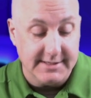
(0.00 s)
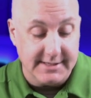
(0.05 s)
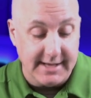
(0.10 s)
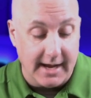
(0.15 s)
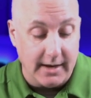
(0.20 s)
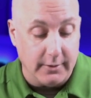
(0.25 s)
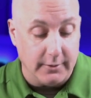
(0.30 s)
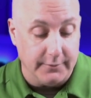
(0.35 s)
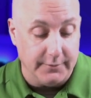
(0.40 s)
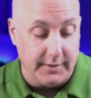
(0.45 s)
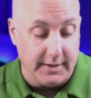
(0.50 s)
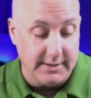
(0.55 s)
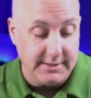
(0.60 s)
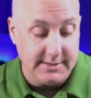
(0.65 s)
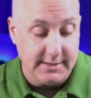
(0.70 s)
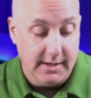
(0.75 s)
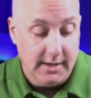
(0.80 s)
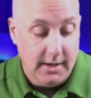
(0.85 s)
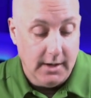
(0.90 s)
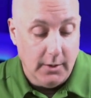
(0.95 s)

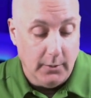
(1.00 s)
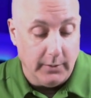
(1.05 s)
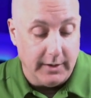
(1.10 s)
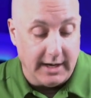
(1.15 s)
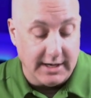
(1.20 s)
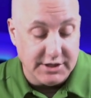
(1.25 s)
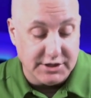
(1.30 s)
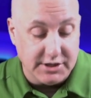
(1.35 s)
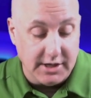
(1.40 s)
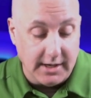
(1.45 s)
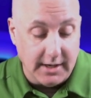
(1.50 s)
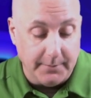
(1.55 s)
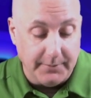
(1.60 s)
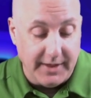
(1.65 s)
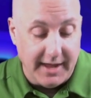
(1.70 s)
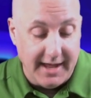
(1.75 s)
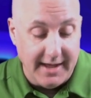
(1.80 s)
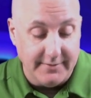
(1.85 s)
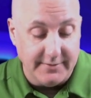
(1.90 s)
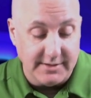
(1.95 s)
sacrifice. When I shut up
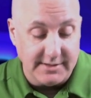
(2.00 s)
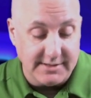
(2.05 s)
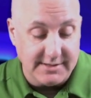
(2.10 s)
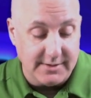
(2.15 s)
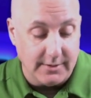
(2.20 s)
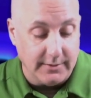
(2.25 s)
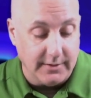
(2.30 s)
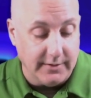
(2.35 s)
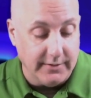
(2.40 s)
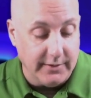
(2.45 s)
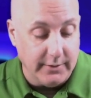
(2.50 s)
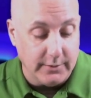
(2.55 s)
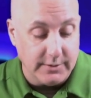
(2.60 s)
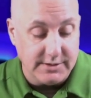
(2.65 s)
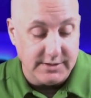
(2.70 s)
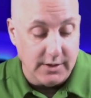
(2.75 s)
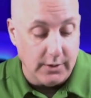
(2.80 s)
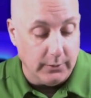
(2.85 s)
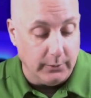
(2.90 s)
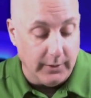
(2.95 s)
the heavens so that there
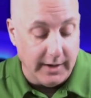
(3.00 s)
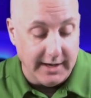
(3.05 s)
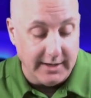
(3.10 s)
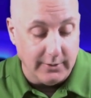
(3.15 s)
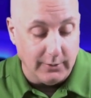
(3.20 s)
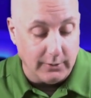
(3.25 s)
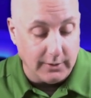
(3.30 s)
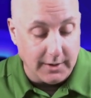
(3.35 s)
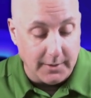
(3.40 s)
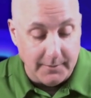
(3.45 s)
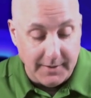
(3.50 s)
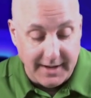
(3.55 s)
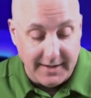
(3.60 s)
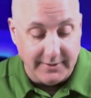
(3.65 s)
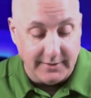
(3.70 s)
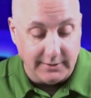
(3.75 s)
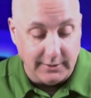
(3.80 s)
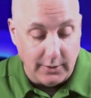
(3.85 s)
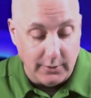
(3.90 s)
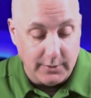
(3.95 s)
is no rain, or
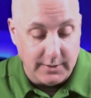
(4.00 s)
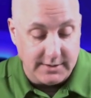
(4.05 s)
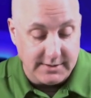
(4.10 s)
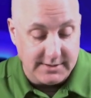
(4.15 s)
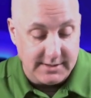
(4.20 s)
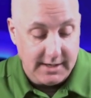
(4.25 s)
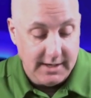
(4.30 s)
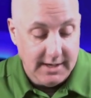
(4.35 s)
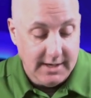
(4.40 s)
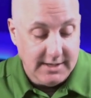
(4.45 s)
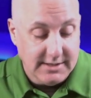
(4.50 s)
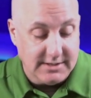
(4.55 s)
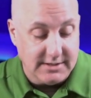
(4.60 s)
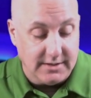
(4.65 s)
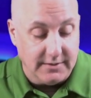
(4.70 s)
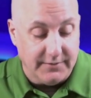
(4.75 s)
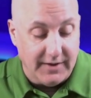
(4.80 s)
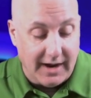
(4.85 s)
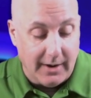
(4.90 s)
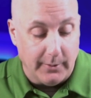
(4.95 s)
command the locusts to
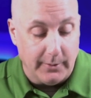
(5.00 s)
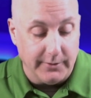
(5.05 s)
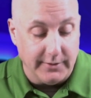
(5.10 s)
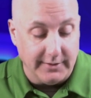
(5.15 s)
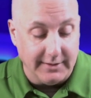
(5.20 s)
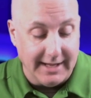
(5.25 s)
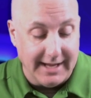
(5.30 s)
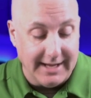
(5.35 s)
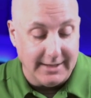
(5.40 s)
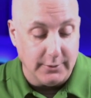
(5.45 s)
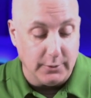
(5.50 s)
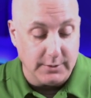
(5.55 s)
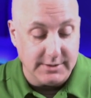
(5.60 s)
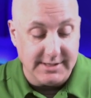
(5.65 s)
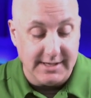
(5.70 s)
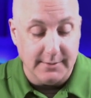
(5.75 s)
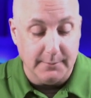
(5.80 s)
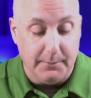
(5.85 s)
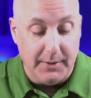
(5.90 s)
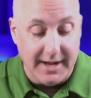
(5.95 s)
devour the land, or
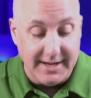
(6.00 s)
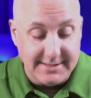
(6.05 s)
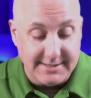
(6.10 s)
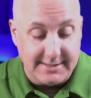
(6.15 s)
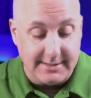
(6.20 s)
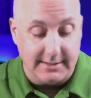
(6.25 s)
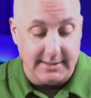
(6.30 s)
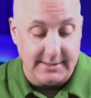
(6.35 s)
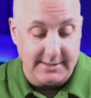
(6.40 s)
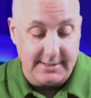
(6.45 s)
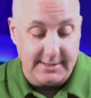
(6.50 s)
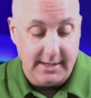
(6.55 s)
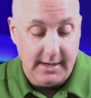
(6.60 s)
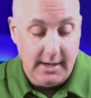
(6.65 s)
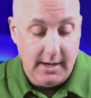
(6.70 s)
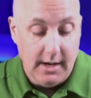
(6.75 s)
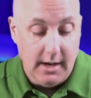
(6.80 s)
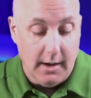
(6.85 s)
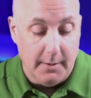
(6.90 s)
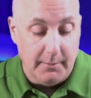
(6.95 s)
send pestilence
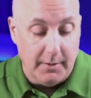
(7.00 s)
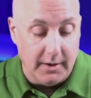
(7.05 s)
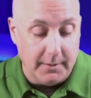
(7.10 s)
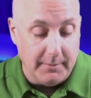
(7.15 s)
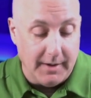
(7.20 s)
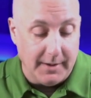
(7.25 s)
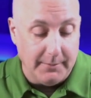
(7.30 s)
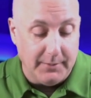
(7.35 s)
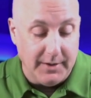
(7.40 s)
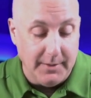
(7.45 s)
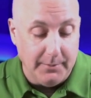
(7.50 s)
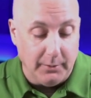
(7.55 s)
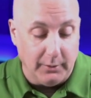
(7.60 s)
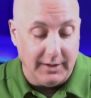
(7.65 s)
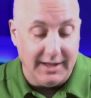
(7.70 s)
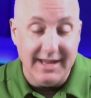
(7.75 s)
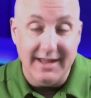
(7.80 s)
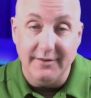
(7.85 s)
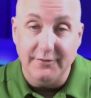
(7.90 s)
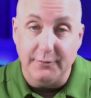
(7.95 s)
among my
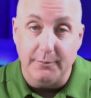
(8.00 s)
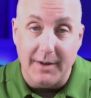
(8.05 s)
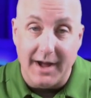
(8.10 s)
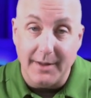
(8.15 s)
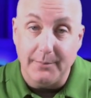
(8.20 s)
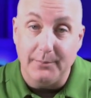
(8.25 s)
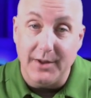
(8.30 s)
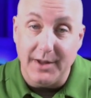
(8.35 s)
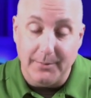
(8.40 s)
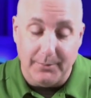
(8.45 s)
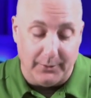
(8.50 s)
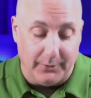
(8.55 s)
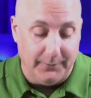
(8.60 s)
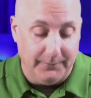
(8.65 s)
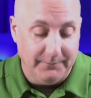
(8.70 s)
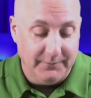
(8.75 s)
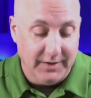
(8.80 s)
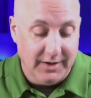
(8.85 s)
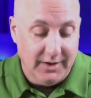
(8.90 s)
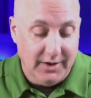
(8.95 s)
people, if my
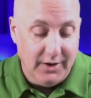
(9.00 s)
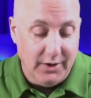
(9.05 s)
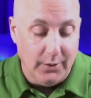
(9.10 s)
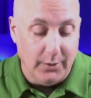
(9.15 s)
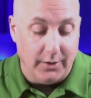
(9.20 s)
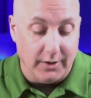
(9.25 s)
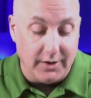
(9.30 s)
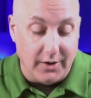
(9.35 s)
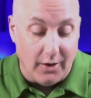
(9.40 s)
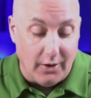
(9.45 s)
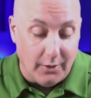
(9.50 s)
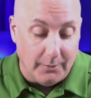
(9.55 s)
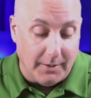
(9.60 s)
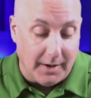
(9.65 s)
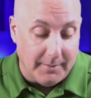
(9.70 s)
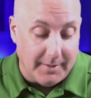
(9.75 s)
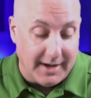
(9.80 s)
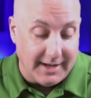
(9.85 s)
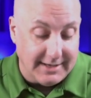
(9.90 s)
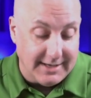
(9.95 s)
people who are called
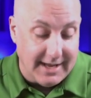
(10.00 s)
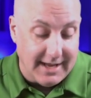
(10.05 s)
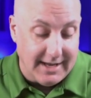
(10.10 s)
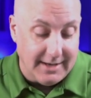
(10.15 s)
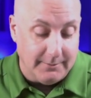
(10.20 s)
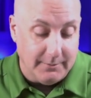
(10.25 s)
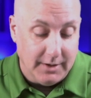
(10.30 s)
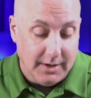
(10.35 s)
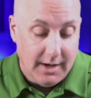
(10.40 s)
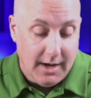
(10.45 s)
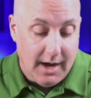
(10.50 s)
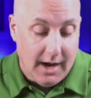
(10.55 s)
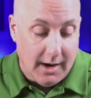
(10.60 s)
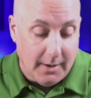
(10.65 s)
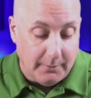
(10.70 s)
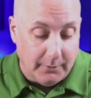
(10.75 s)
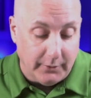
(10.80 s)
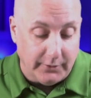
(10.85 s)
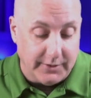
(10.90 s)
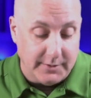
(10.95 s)
by my name
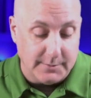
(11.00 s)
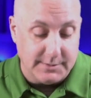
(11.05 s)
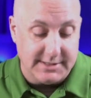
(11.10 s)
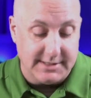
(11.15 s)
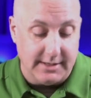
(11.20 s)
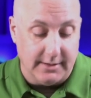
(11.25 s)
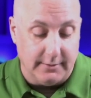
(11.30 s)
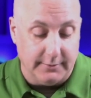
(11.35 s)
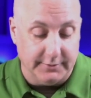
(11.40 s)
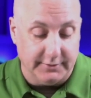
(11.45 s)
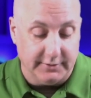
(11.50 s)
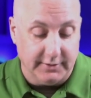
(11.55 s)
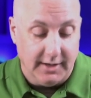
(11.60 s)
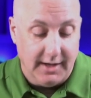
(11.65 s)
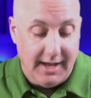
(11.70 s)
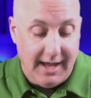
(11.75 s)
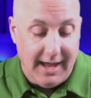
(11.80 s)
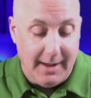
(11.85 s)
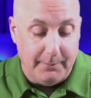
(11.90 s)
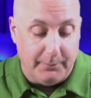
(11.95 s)
humble themselves
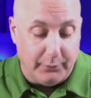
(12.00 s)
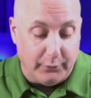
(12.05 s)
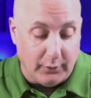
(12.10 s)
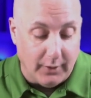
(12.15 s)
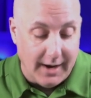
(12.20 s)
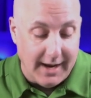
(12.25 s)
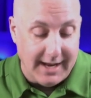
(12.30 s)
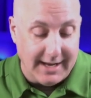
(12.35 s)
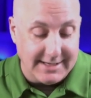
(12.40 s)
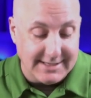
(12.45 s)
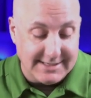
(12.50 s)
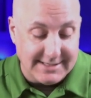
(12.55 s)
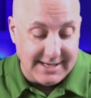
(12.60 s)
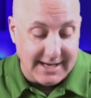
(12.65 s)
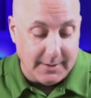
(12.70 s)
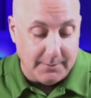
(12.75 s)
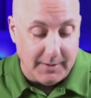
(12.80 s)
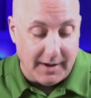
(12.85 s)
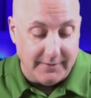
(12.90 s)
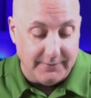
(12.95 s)
and pray and
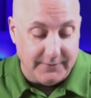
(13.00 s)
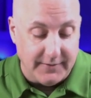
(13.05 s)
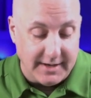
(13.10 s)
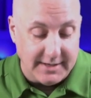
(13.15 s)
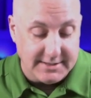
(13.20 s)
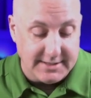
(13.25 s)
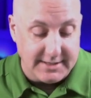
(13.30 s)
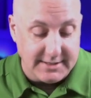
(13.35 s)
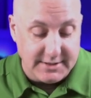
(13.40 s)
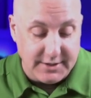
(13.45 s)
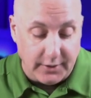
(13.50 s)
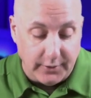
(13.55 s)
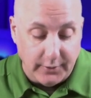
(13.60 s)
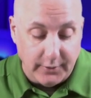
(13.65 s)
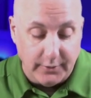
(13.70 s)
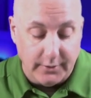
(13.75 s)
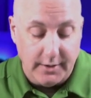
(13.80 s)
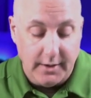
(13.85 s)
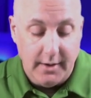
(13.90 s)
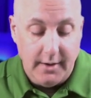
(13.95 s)
seek my face and
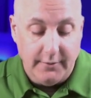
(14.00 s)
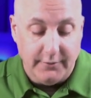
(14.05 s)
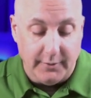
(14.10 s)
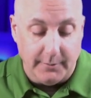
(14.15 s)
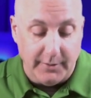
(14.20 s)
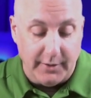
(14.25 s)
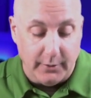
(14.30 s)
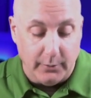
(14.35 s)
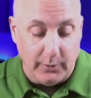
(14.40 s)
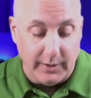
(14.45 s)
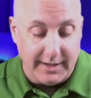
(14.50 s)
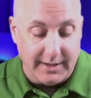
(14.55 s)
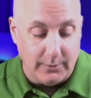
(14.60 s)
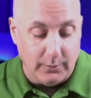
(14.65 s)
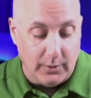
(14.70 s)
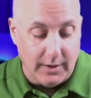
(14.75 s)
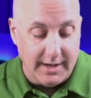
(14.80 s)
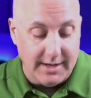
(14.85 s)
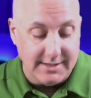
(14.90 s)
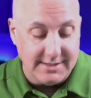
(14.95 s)
turn from their
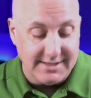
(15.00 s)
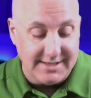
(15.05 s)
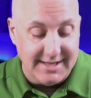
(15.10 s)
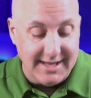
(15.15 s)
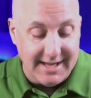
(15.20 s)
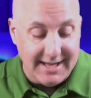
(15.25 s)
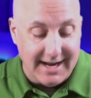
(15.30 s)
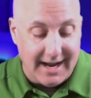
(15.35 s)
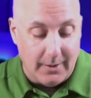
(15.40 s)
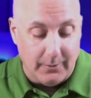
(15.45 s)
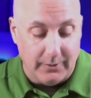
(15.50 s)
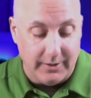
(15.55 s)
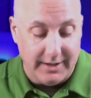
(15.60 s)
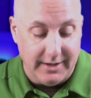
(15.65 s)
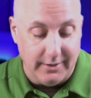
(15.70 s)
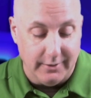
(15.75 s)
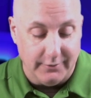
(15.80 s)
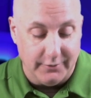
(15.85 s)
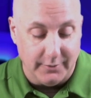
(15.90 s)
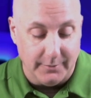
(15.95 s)
wicked ways, then I will
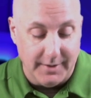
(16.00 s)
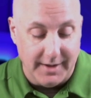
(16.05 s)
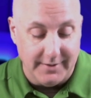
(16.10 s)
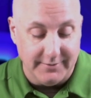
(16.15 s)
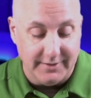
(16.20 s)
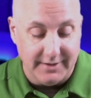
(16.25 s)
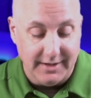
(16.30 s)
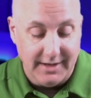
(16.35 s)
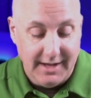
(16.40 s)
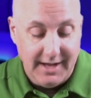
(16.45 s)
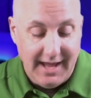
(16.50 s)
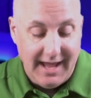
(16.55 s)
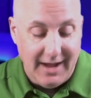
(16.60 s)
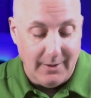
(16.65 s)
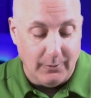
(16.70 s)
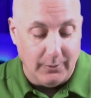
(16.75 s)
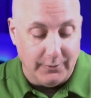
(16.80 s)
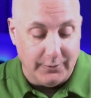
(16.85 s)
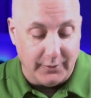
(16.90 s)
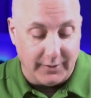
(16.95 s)
hear from heaven
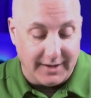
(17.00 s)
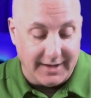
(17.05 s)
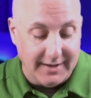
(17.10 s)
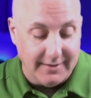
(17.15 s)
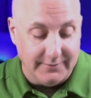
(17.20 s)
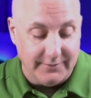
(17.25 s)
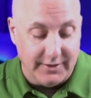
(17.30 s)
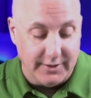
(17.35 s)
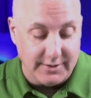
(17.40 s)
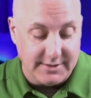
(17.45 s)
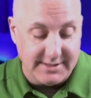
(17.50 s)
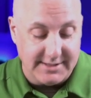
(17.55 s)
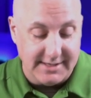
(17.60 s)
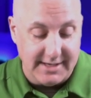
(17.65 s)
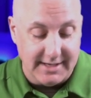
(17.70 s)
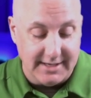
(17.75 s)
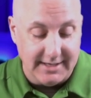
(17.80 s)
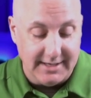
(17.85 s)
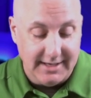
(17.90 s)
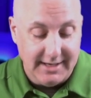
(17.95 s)
and will forgive their
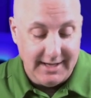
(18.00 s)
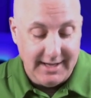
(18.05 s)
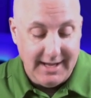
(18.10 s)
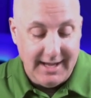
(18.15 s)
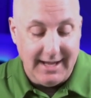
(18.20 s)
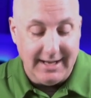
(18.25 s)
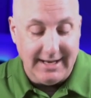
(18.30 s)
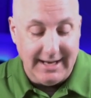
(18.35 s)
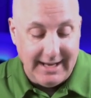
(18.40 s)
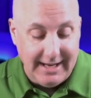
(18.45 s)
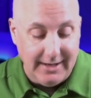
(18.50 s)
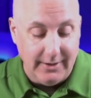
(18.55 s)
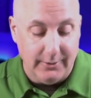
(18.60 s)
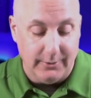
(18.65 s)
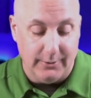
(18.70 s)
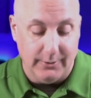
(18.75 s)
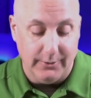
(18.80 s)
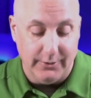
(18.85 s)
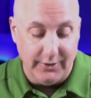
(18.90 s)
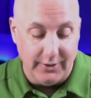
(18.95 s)
sin and
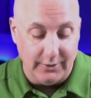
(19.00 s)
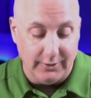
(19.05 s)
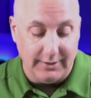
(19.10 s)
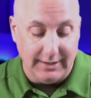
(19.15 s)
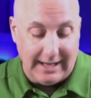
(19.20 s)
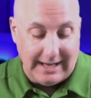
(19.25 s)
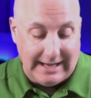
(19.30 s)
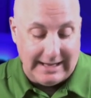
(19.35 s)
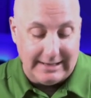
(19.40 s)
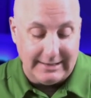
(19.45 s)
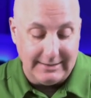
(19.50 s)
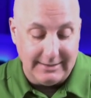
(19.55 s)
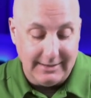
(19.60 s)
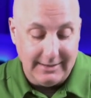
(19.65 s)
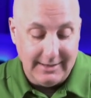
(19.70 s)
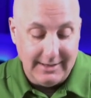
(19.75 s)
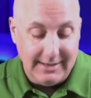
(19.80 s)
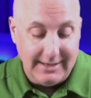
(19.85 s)
heal their land.